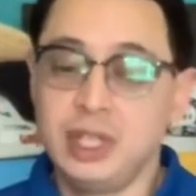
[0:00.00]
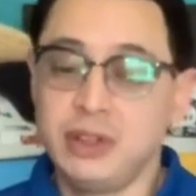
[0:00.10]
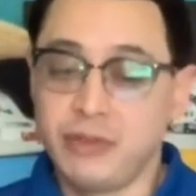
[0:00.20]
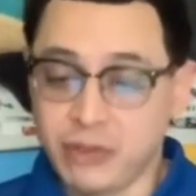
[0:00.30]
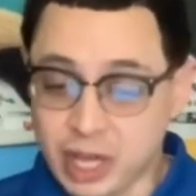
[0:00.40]

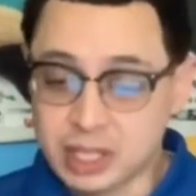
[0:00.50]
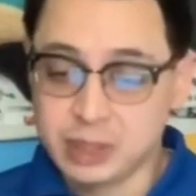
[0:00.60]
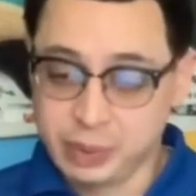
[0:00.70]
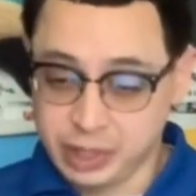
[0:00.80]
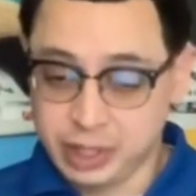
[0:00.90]
the fox
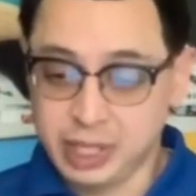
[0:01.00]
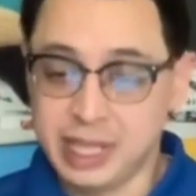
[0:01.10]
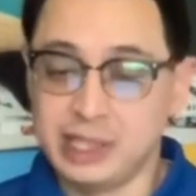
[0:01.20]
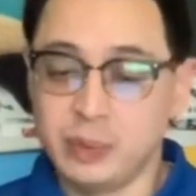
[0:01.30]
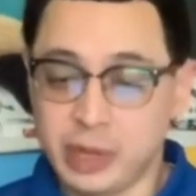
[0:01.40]
spirit,
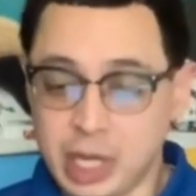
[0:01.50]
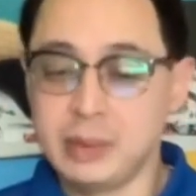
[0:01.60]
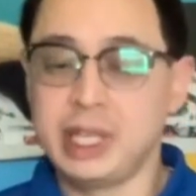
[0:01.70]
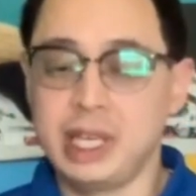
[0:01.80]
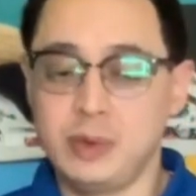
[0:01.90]
and the
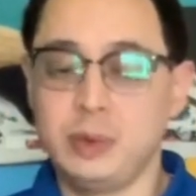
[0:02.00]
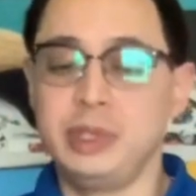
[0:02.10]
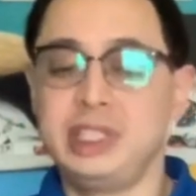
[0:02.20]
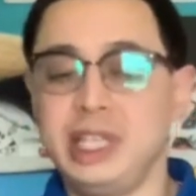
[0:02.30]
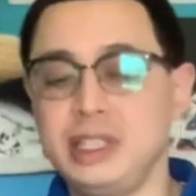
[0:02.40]
bobcat would
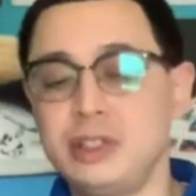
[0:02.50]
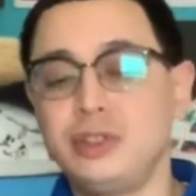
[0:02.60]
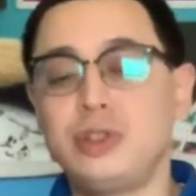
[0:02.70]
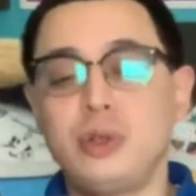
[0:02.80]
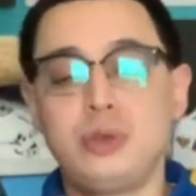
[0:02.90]
protect the
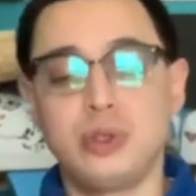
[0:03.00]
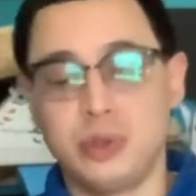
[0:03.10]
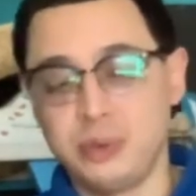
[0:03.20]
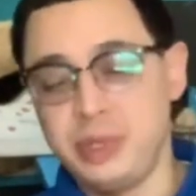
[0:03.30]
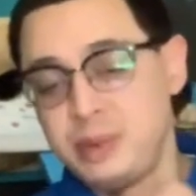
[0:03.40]

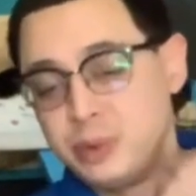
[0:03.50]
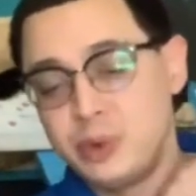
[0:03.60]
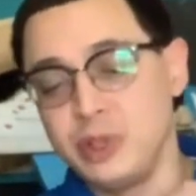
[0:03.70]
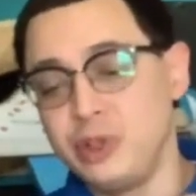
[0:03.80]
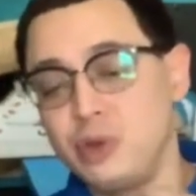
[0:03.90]
Shoshone people
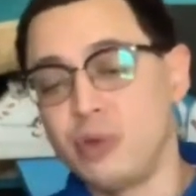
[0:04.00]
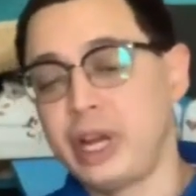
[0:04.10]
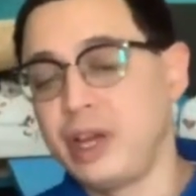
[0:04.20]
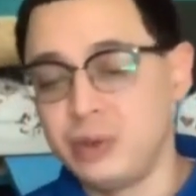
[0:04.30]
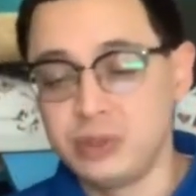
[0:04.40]
on the
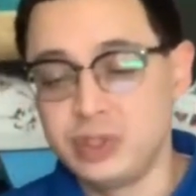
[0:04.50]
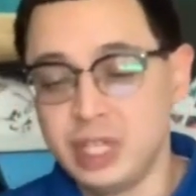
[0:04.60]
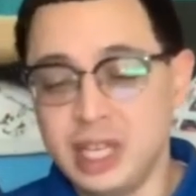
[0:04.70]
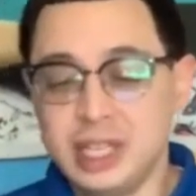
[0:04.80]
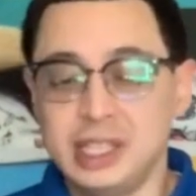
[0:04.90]
grounds
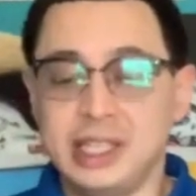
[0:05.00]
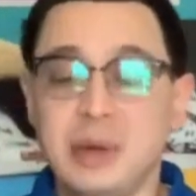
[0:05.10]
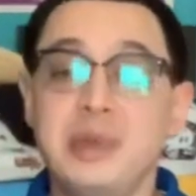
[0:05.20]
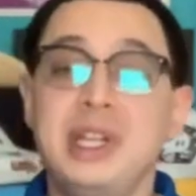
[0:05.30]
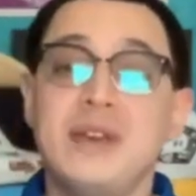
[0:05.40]
that they
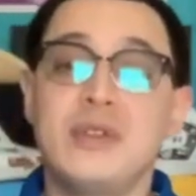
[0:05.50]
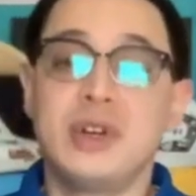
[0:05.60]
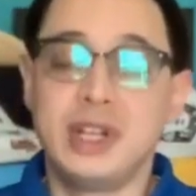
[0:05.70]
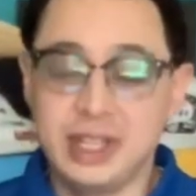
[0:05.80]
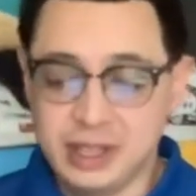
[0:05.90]
would never
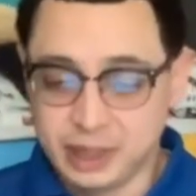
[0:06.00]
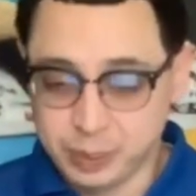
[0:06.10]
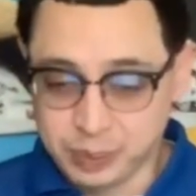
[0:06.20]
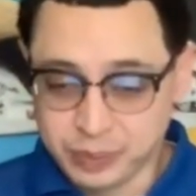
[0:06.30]
hunt them.